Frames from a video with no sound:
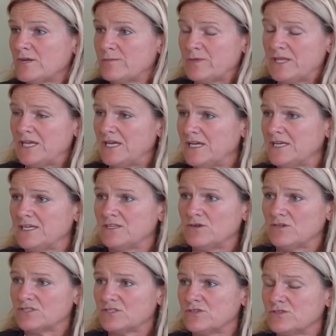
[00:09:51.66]
a play. And
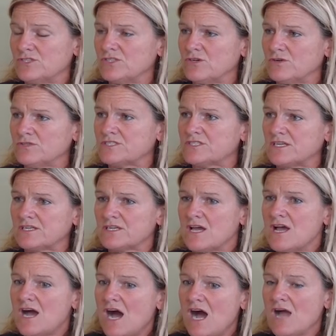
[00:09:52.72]
also, it's like
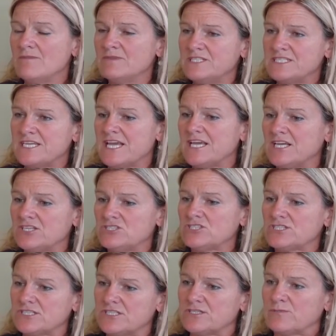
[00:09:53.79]
I'm
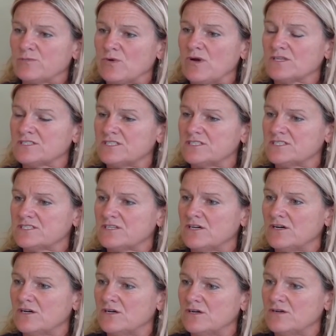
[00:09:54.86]
engaged in the process
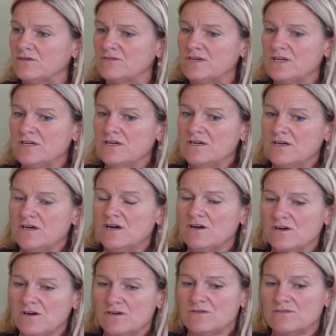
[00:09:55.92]
of
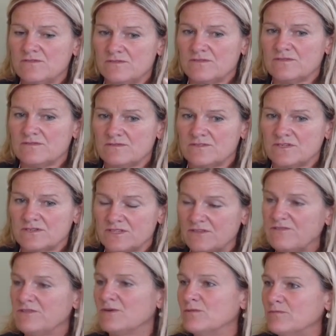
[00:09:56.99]
the
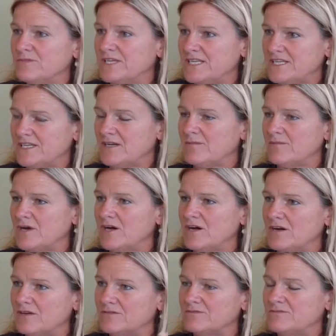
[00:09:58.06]
film medium,
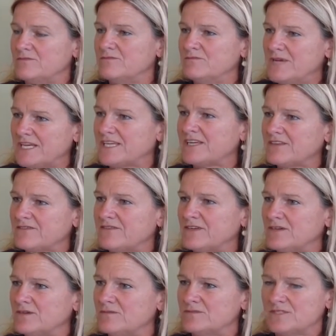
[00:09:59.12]
of making
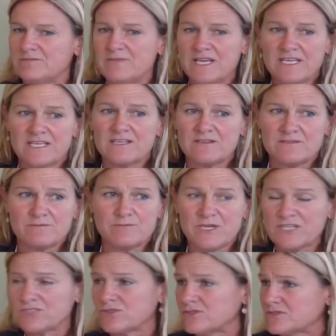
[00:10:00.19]
films and making
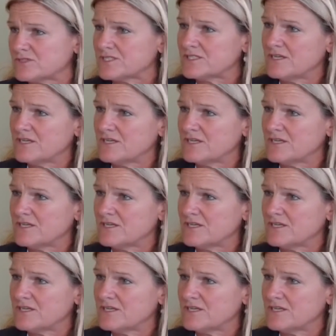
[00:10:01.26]
pictures.